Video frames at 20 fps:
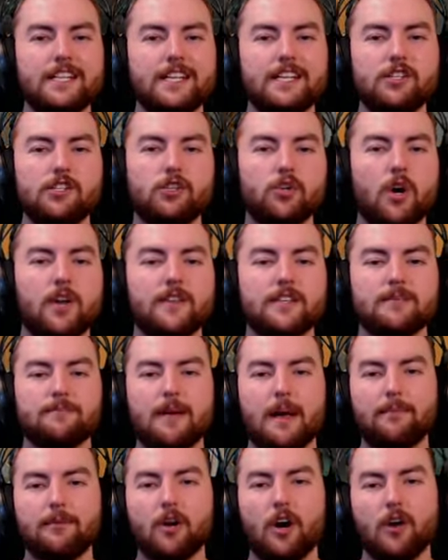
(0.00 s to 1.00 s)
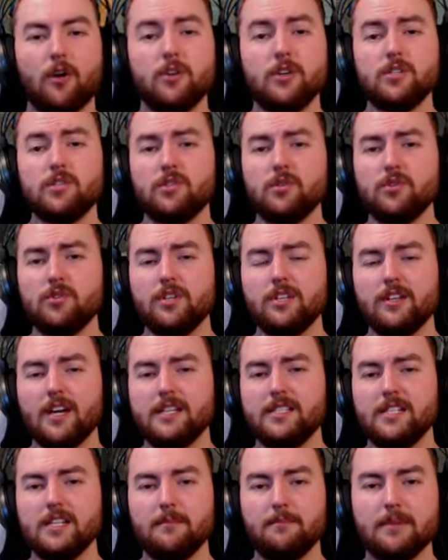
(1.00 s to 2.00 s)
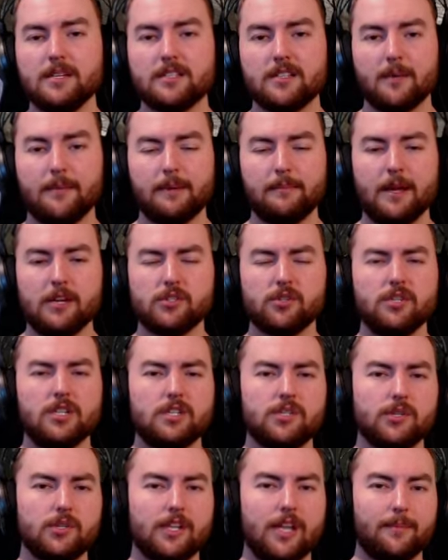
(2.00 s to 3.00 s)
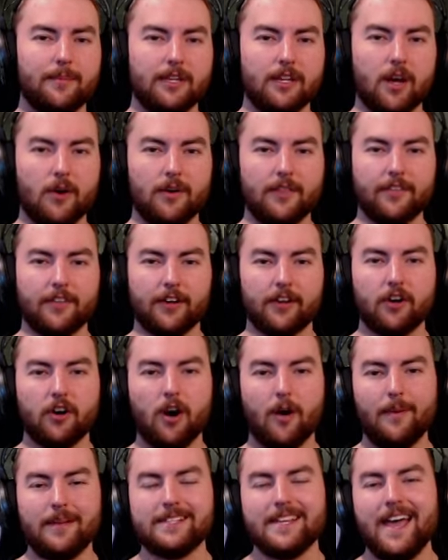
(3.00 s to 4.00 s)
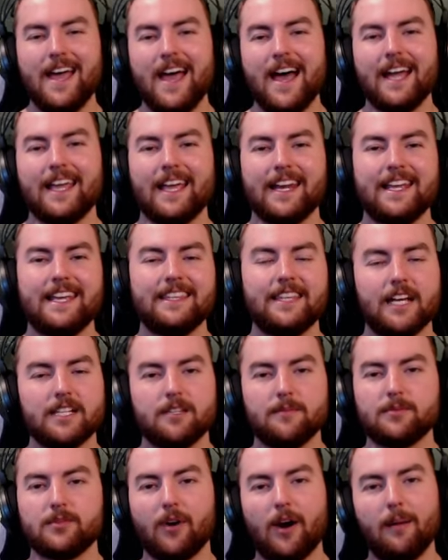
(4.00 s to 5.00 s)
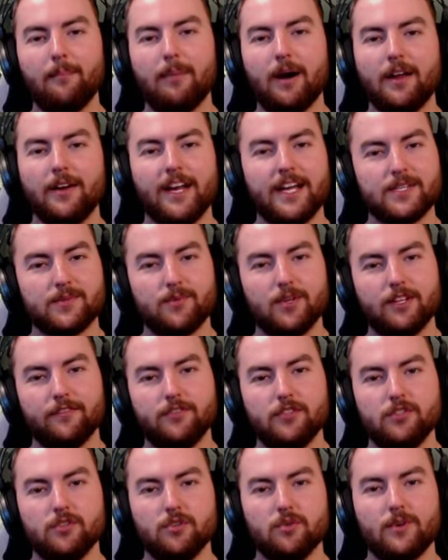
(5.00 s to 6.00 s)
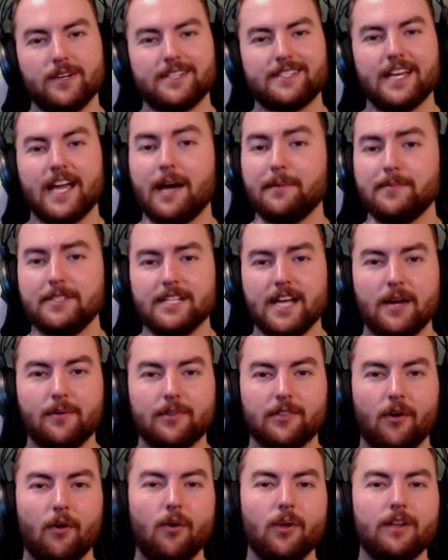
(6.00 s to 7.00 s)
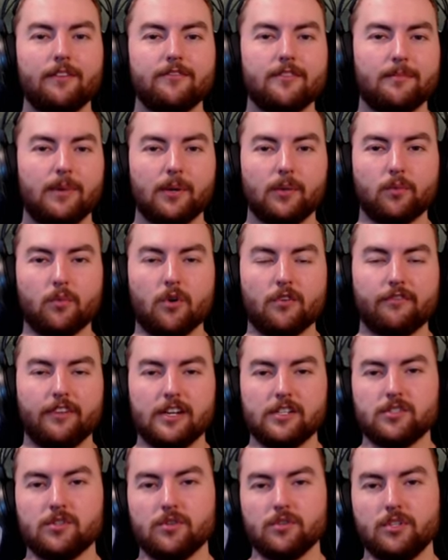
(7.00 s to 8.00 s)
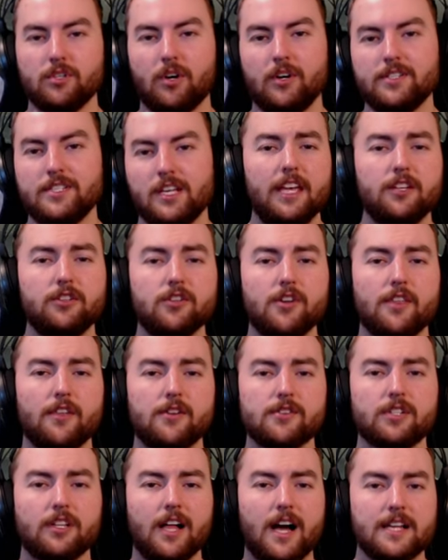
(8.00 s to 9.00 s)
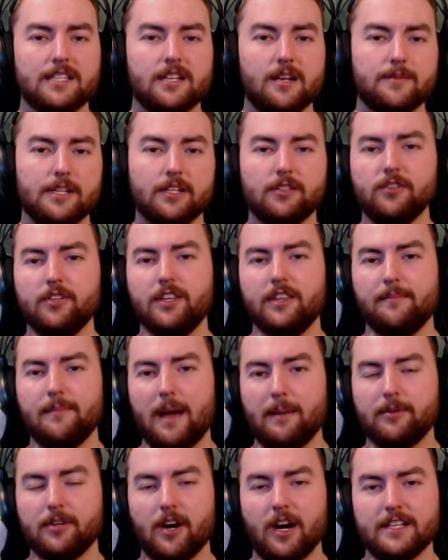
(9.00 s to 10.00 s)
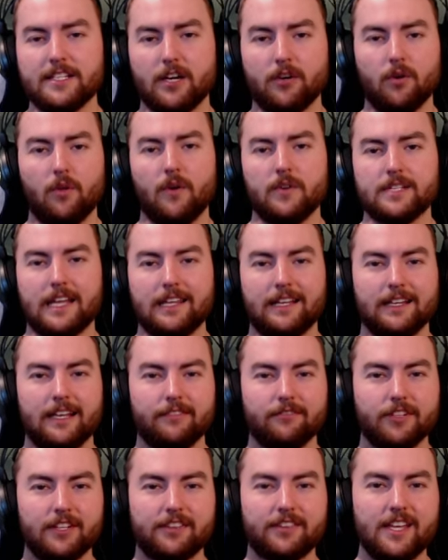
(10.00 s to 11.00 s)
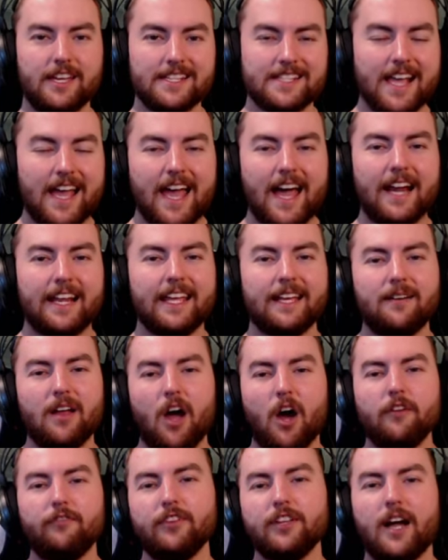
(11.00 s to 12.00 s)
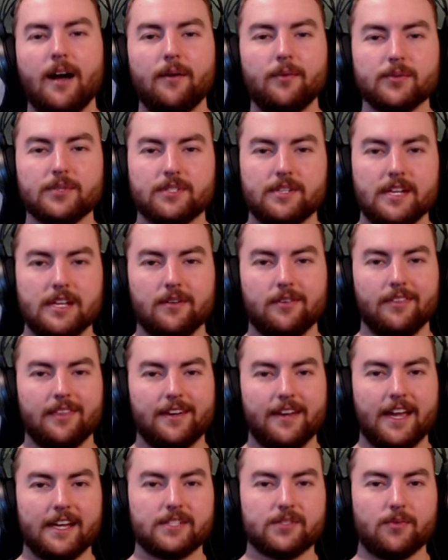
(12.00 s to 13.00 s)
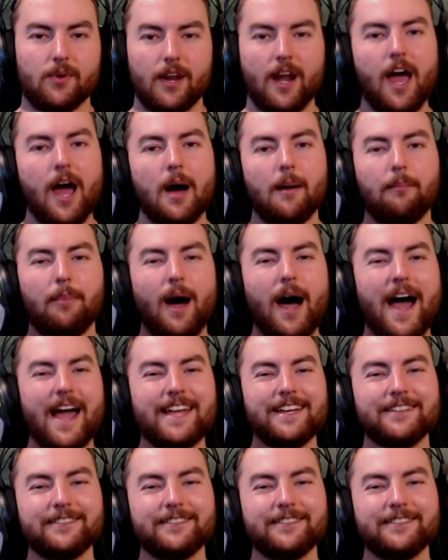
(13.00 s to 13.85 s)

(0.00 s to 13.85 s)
enjoy this map guide, or you do think I did miss something, make sure you do let me know in the comments. Again, hit that subscribe button as well if you do want to stay up to date with all of the Modern Warfare 2 content, including those class setups, including the map guides and all those other lovely things. And again, hopefully I will see you in the next one. Bye!